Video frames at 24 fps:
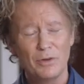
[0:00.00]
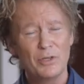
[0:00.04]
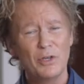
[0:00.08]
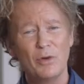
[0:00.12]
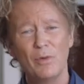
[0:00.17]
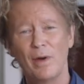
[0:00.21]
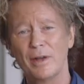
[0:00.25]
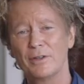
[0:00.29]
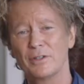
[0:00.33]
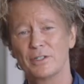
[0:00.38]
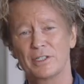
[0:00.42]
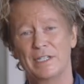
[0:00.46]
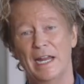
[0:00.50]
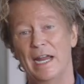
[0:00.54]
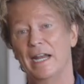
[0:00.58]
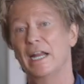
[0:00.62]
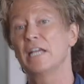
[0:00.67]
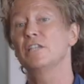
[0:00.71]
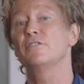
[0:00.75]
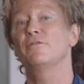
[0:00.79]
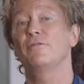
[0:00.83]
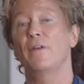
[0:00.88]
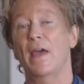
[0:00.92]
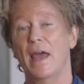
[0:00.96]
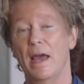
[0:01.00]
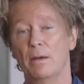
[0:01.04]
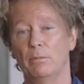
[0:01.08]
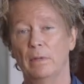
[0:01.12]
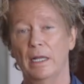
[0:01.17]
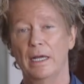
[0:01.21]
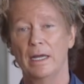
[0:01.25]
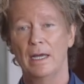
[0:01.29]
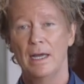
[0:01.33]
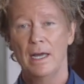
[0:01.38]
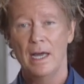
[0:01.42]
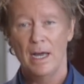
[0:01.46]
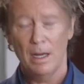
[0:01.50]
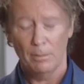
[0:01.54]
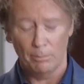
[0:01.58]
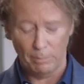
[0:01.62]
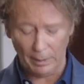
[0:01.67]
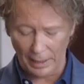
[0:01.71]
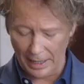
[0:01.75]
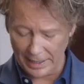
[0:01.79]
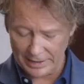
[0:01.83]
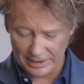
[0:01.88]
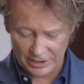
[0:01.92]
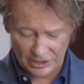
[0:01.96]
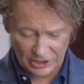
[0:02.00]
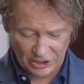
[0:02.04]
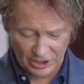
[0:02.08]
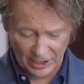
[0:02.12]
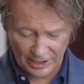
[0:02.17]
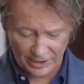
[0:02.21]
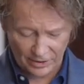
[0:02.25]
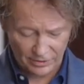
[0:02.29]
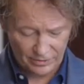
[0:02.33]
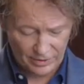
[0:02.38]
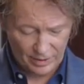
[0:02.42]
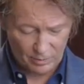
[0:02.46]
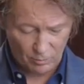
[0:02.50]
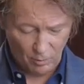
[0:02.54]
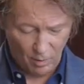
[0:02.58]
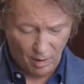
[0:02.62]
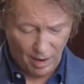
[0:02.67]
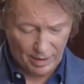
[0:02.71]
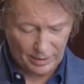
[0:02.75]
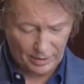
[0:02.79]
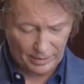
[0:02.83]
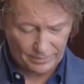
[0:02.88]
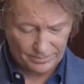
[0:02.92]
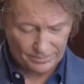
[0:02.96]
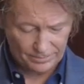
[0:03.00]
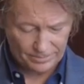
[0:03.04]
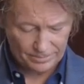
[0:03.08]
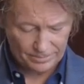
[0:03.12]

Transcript: you understand, it's family. Blood is thicker than water.